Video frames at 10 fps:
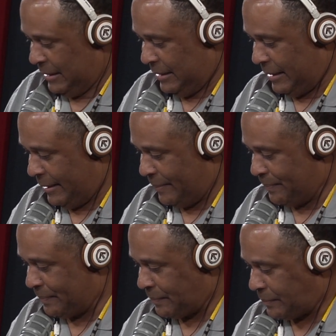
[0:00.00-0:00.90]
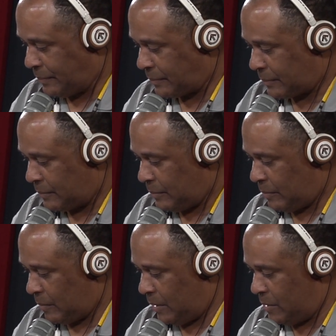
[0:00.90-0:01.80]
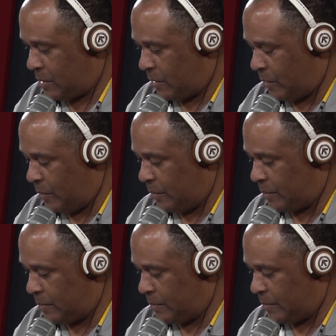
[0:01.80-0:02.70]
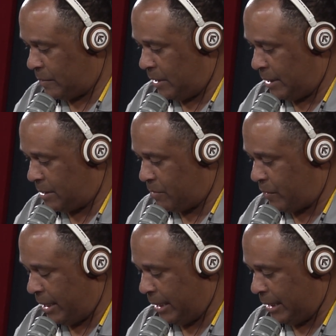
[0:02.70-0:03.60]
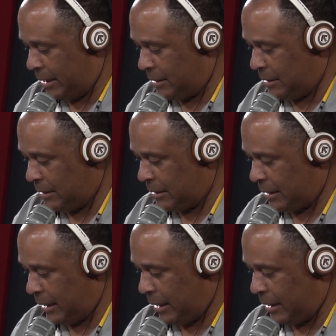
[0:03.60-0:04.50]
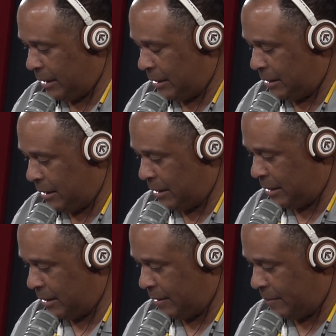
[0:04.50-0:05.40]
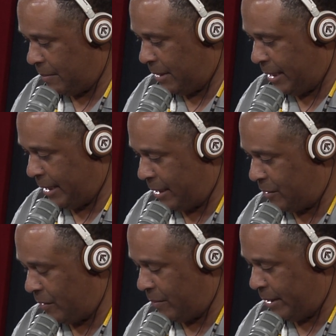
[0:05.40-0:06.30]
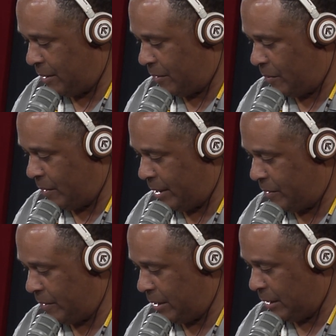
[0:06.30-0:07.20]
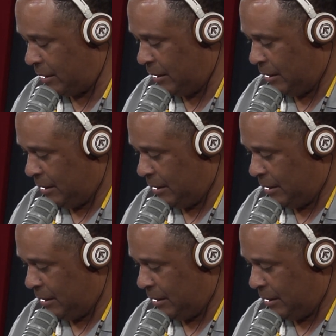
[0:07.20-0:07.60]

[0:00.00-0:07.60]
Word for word: Mm-hmm. Um, so you got some training in, and then uh, I mean I, I, can totally relate to the whole country thing.